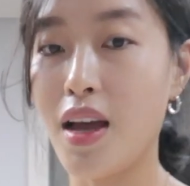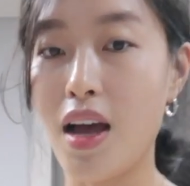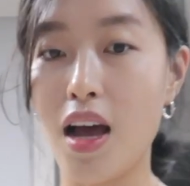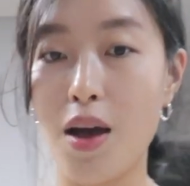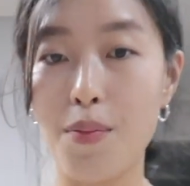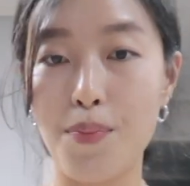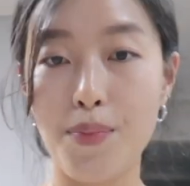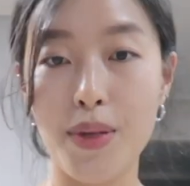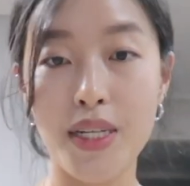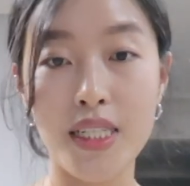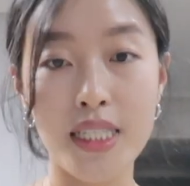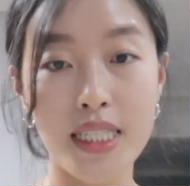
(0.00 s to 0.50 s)

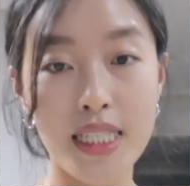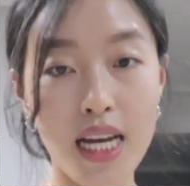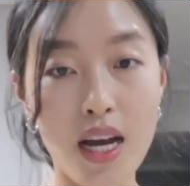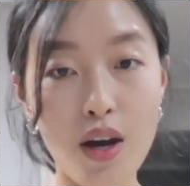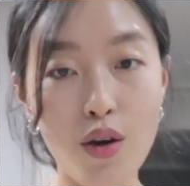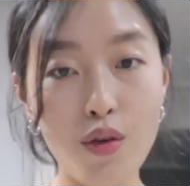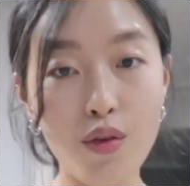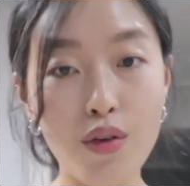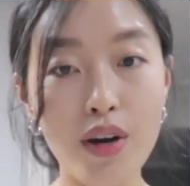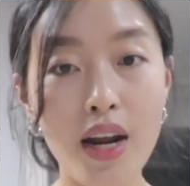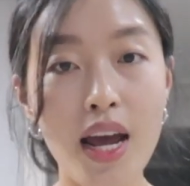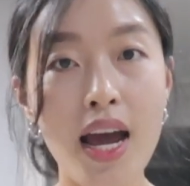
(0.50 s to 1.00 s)
up and
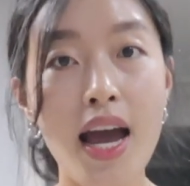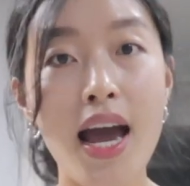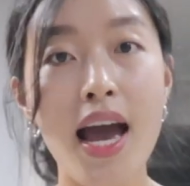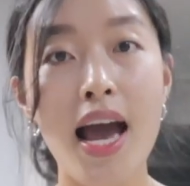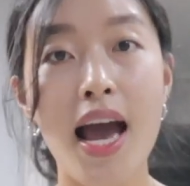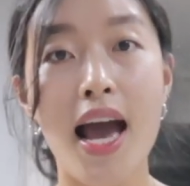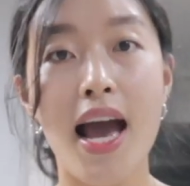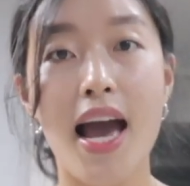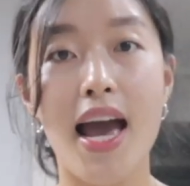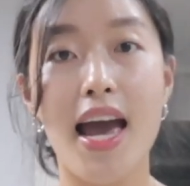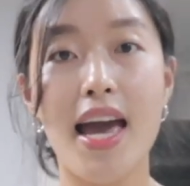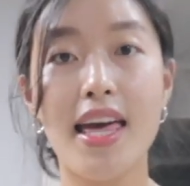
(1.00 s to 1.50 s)
down
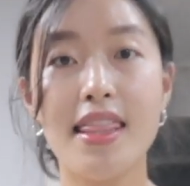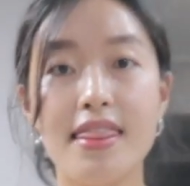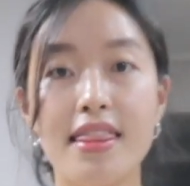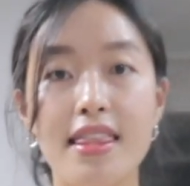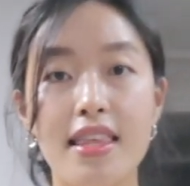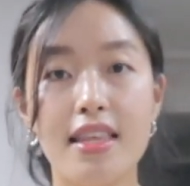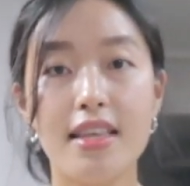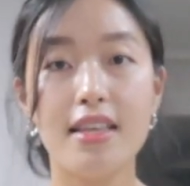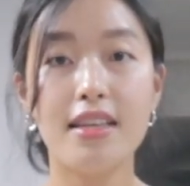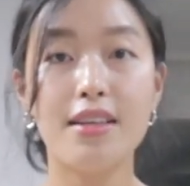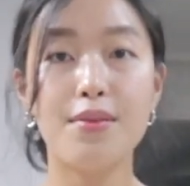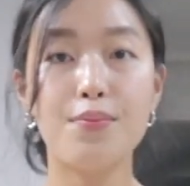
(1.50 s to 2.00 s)

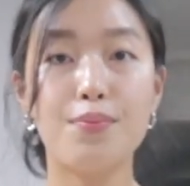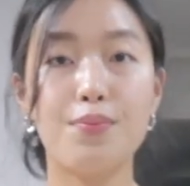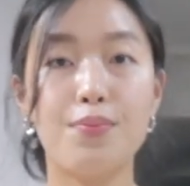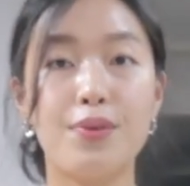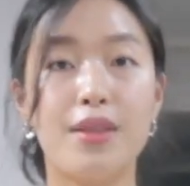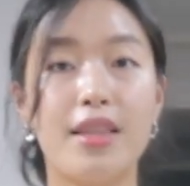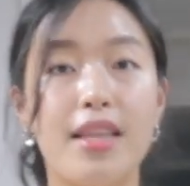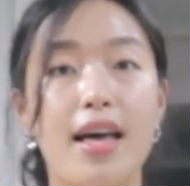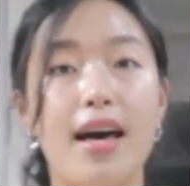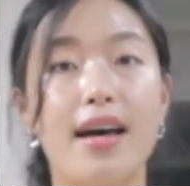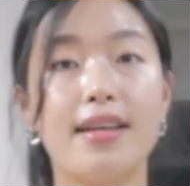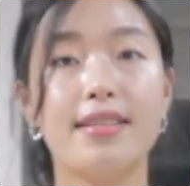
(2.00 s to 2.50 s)
and
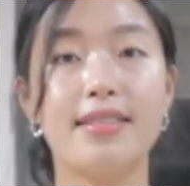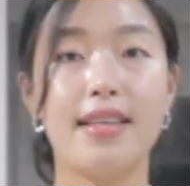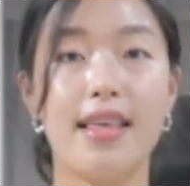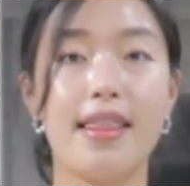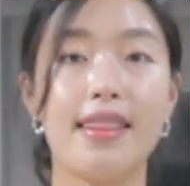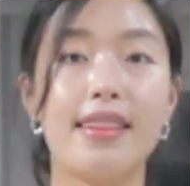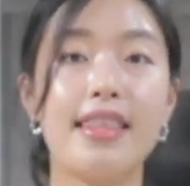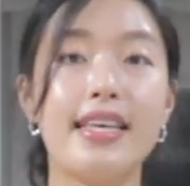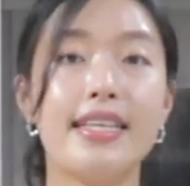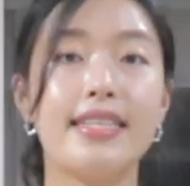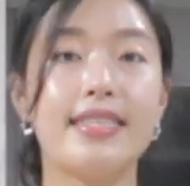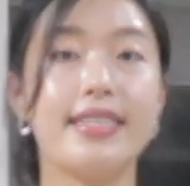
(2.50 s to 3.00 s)
plus
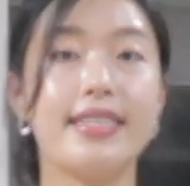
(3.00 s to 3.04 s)
the